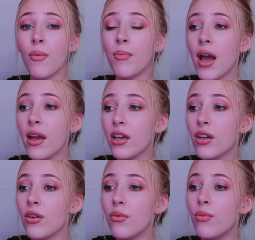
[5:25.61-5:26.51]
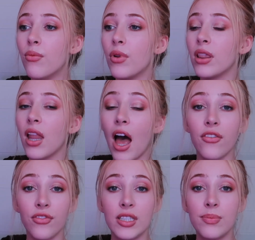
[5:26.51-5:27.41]
My
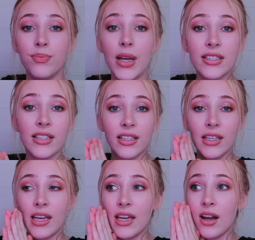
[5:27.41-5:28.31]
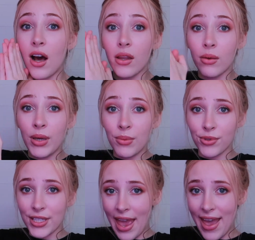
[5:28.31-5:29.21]
life is basically in other
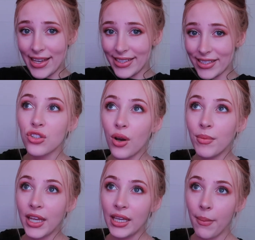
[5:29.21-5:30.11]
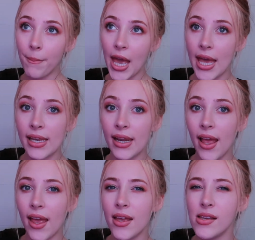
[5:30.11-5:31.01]
people's hands. So I'm laying in bed
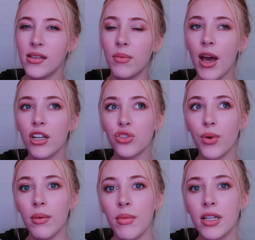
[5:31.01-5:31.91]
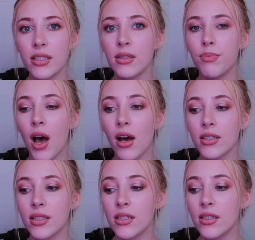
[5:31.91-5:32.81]
and about 20 minutes
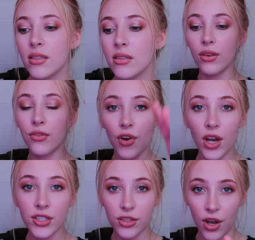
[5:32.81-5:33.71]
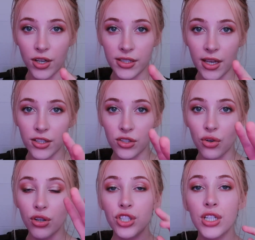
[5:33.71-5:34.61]
passes. The first nurse that I
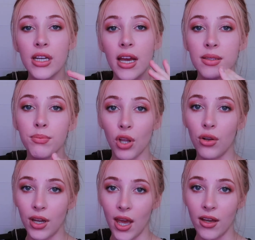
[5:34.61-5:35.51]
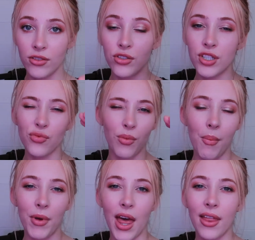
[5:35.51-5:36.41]
saw, she has blonde hair, so just
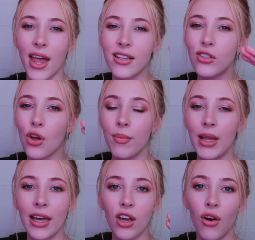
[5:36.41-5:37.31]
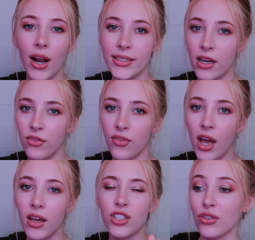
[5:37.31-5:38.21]
remember that. That's gonna be like her
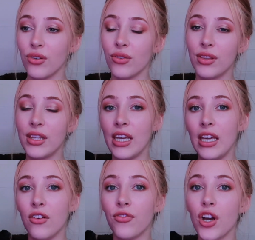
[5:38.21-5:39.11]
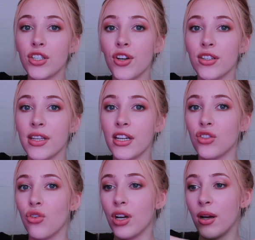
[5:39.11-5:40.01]
identifier. So the first nurse that I
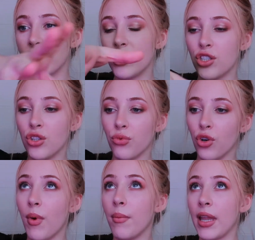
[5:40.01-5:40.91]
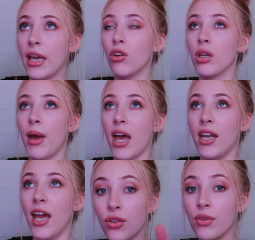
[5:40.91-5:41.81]
saw comes into the room. I'm laying on the
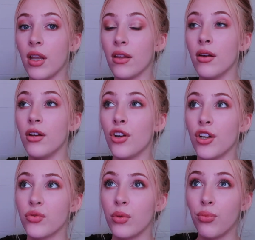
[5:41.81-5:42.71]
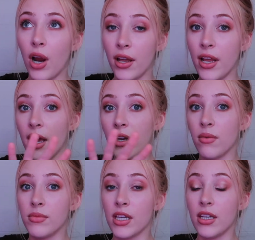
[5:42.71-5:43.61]
bed. So another nurse with brown hair
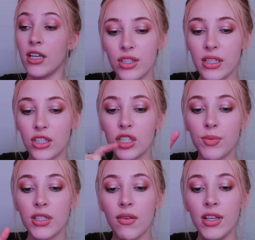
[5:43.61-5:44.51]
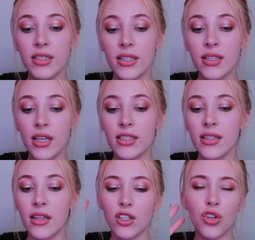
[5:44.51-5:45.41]
comes in and she's like, she's supposed to have this, this, and this,
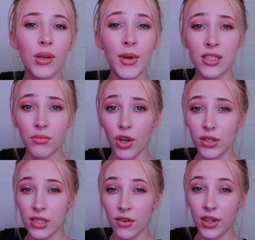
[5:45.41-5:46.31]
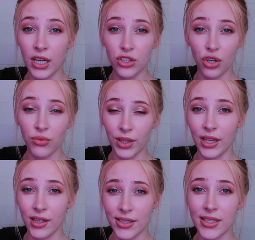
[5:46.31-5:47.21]
and then they're talking about some nurse stuff that I don't really
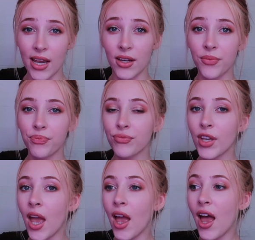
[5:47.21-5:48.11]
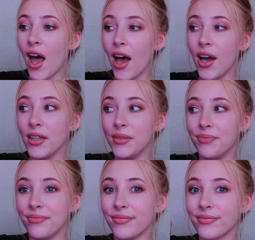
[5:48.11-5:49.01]
understand.
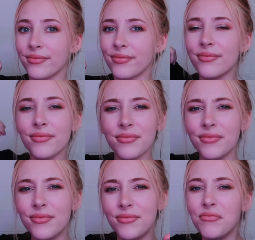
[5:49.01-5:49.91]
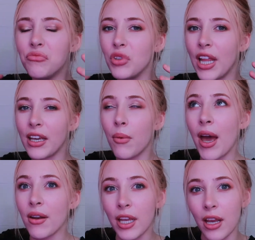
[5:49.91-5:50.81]
But like
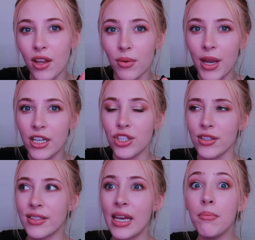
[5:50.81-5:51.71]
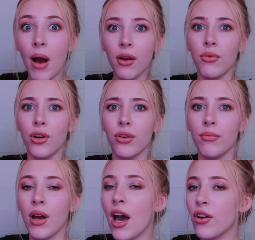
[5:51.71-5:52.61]
about like other patients in my
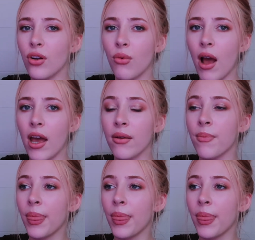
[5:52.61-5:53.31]
room. I don't know why.